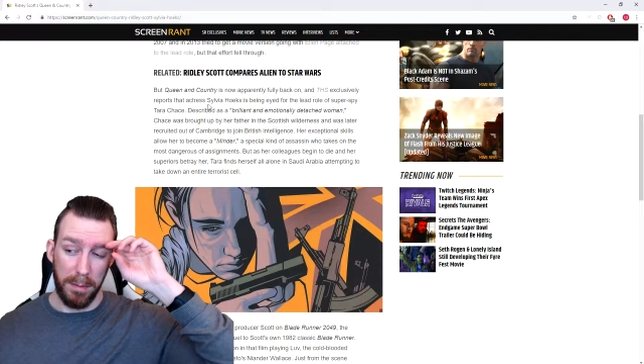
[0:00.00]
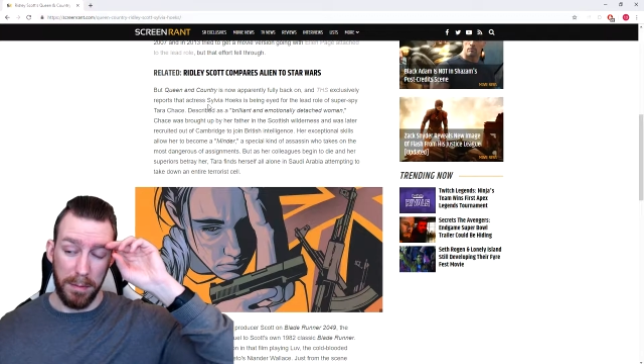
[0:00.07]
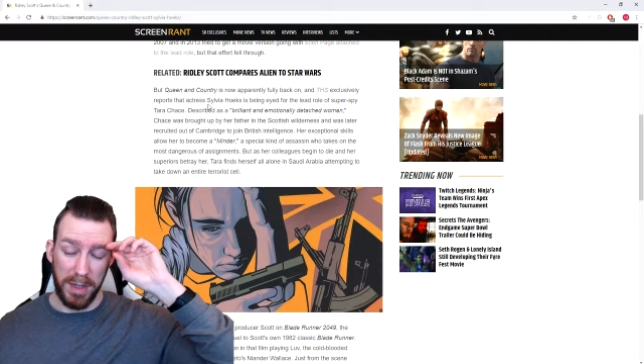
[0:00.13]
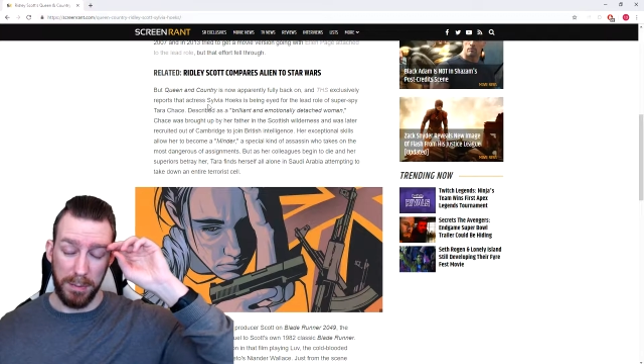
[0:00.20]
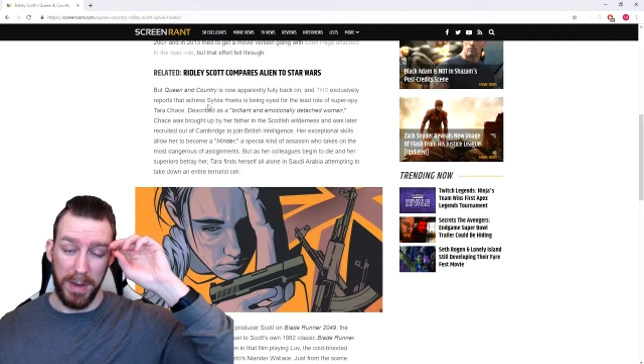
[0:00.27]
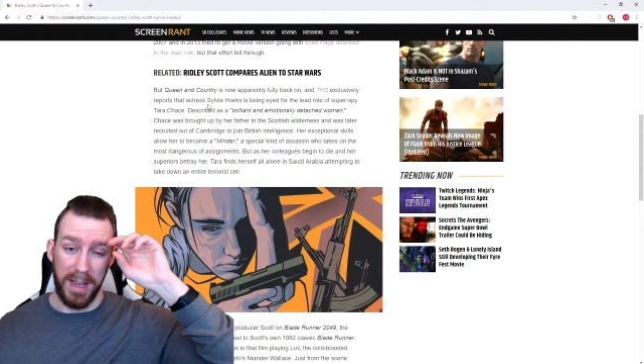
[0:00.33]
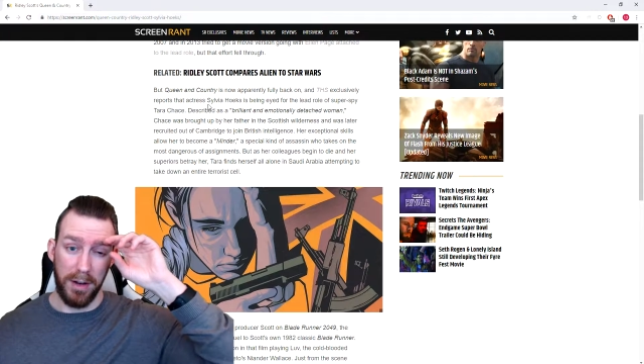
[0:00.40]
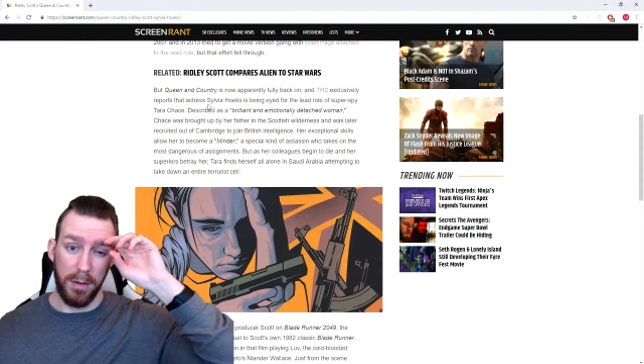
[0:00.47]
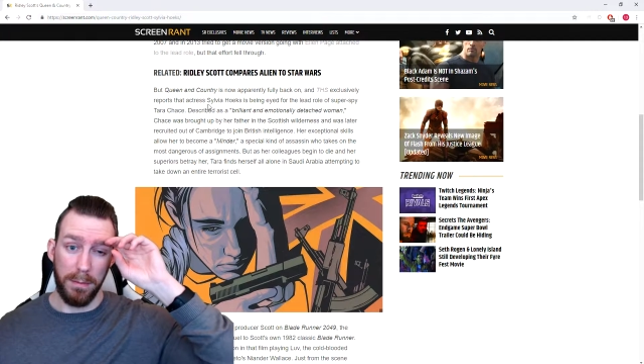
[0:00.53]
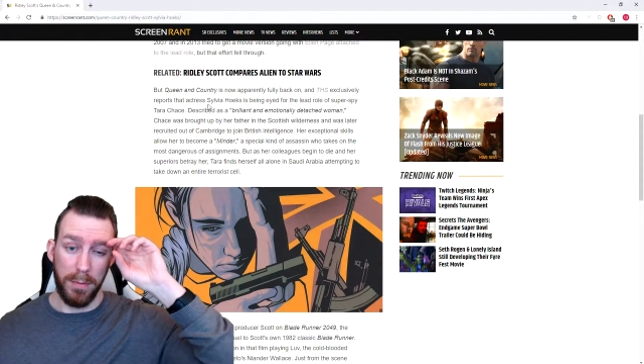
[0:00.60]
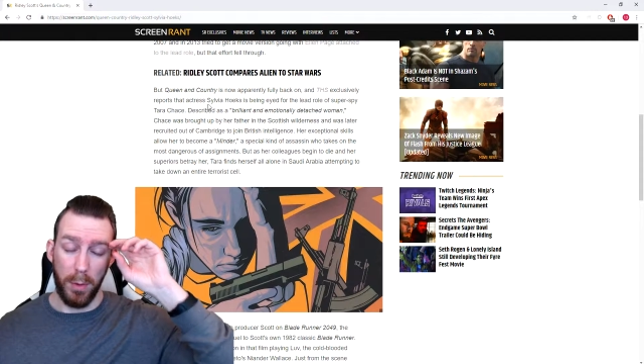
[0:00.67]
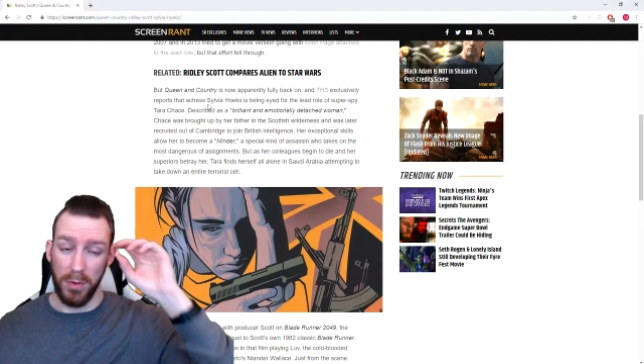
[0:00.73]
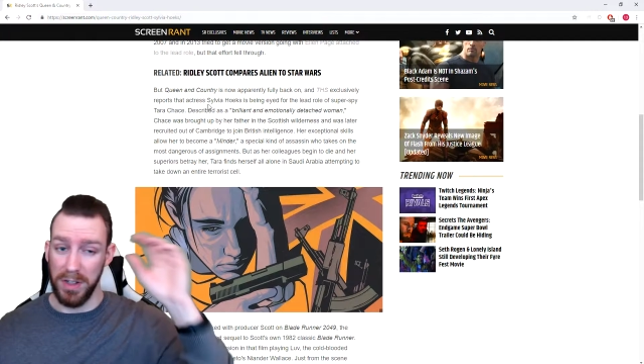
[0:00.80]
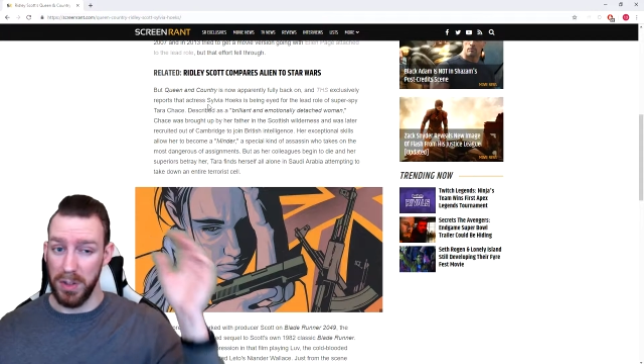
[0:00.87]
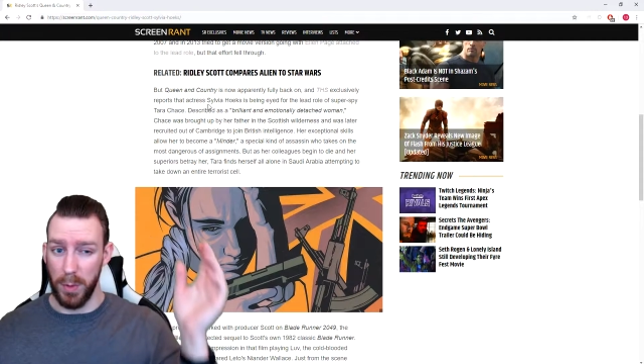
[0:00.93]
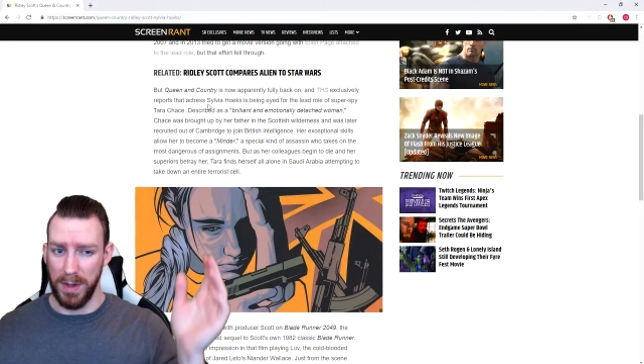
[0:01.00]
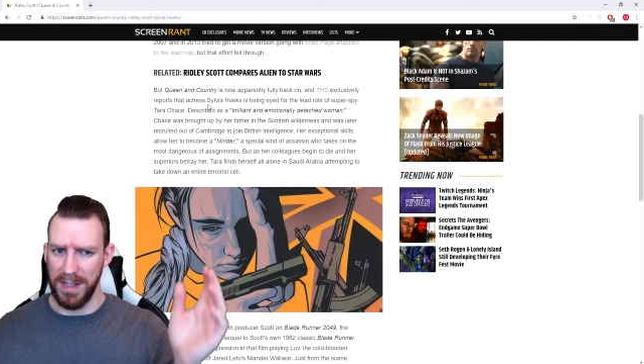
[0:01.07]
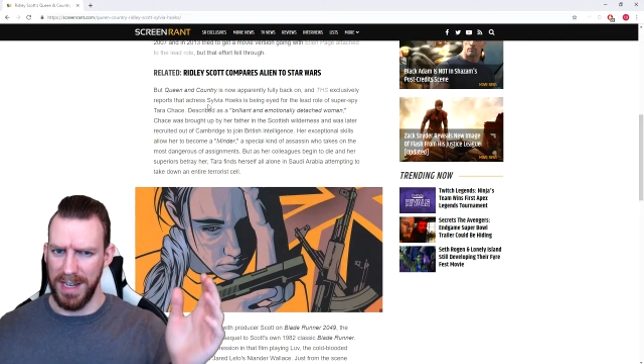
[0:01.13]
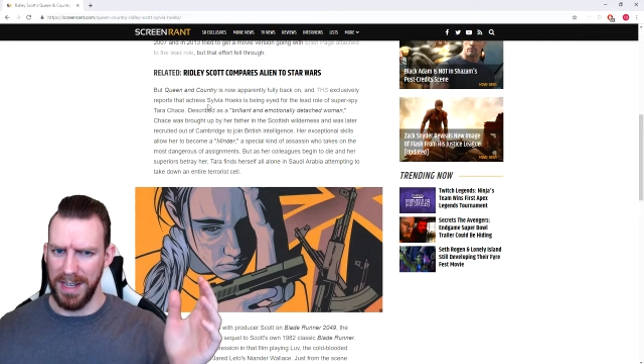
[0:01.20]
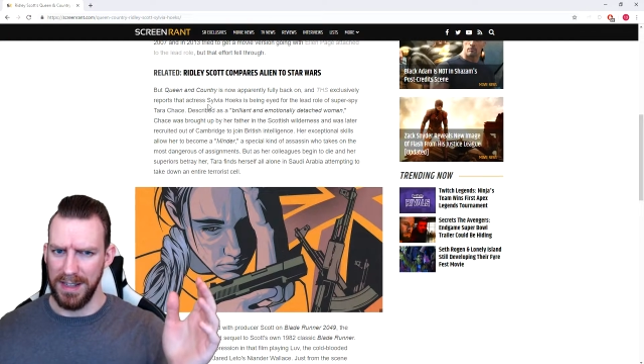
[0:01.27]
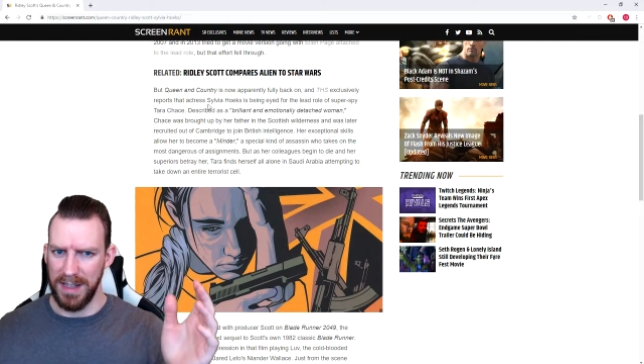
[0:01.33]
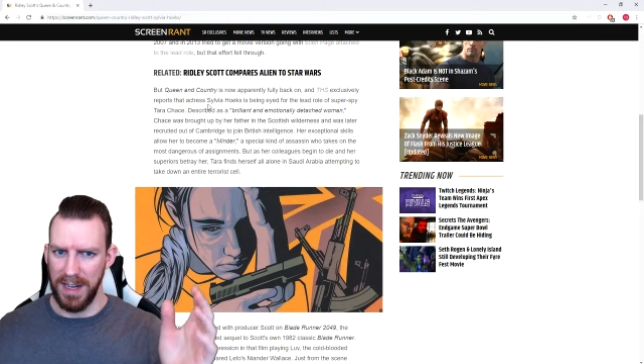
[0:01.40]
as being on board in
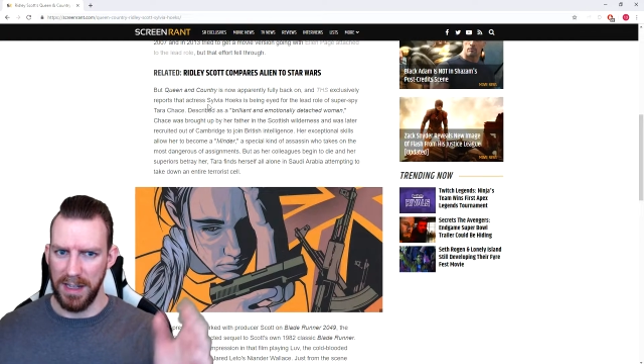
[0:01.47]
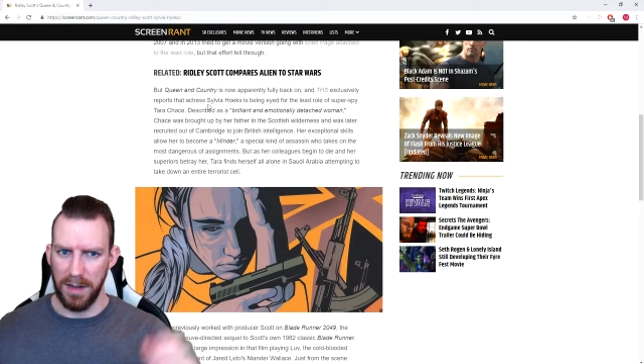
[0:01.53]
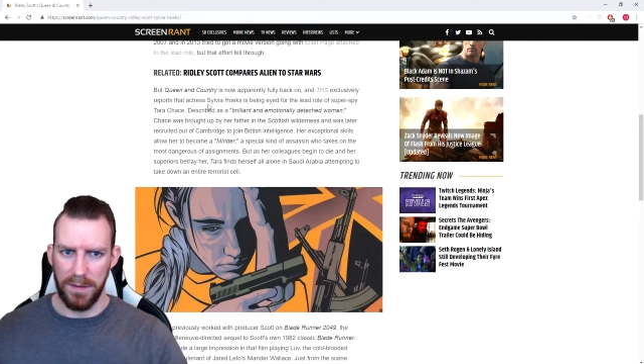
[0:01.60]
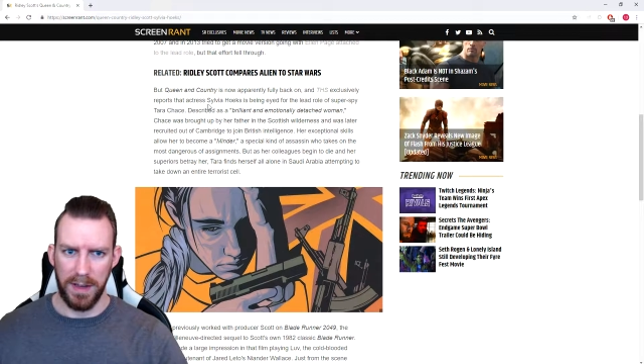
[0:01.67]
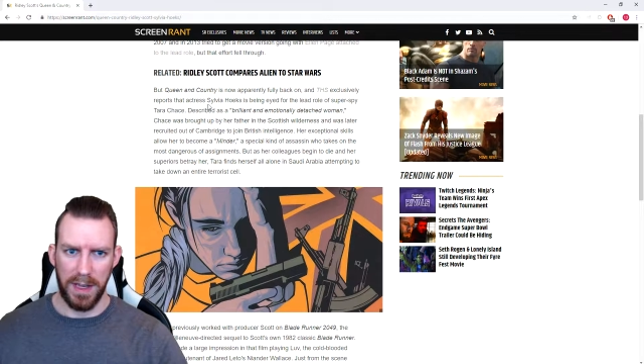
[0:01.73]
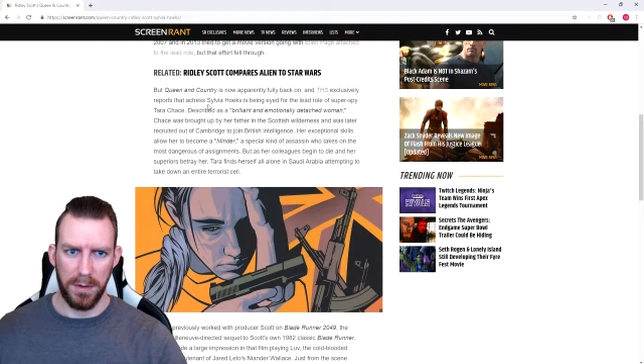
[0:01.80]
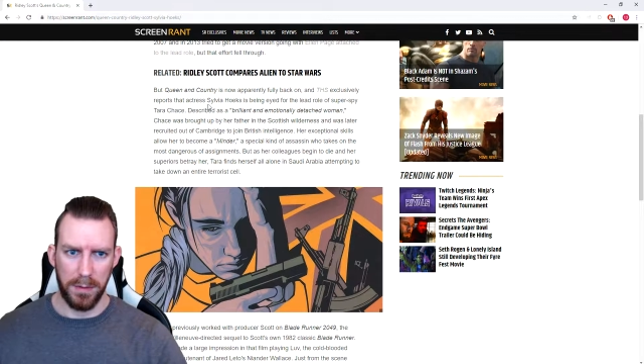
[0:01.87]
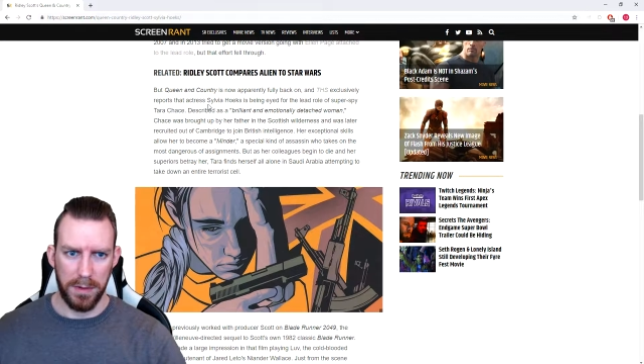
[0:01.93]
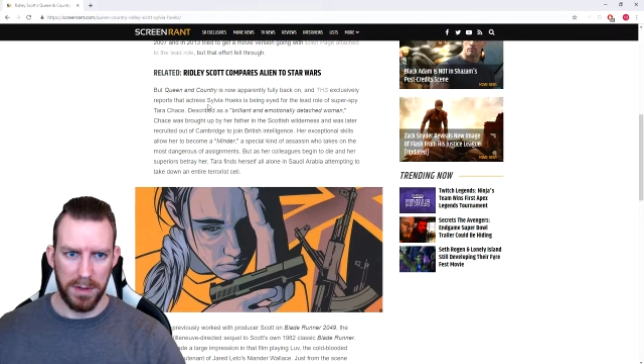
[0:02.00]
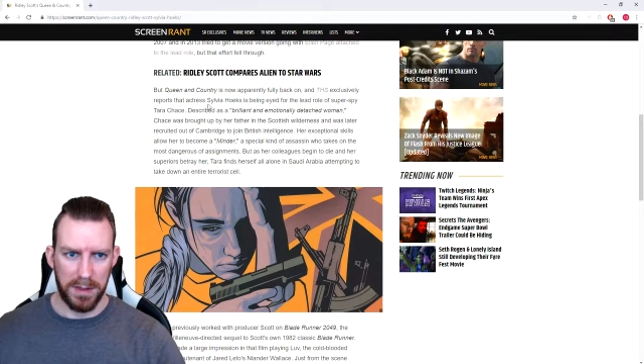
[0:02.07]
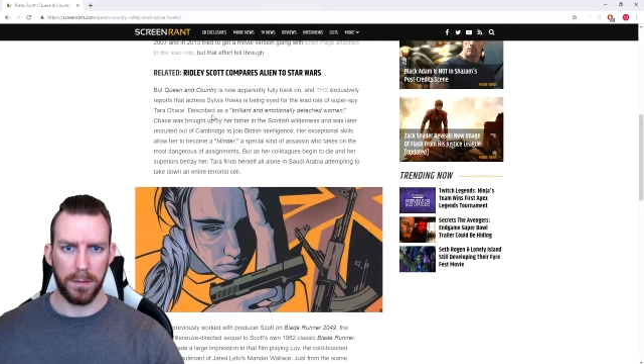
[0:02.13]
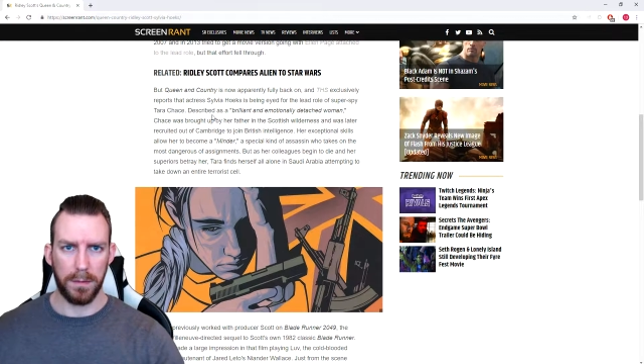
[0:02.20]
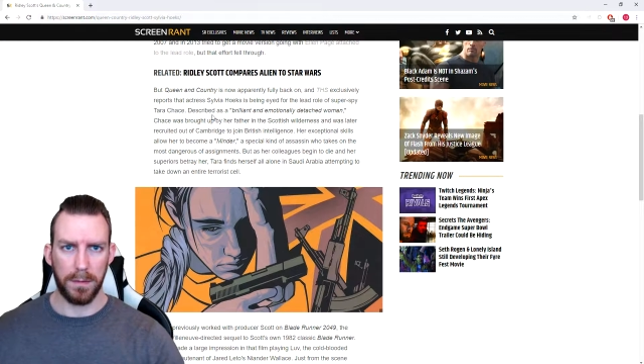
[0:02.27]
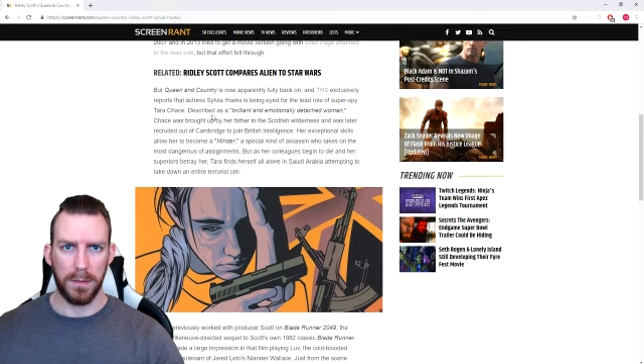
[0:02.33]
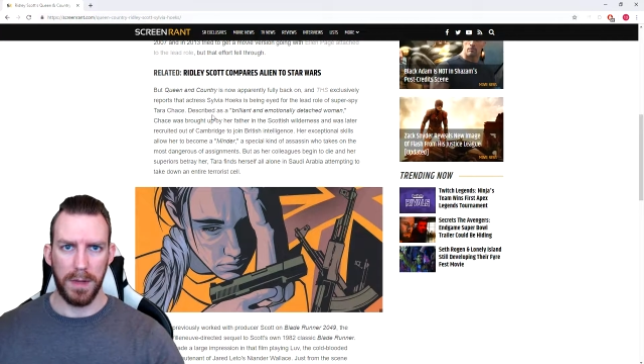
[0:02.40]
2018, I think it was.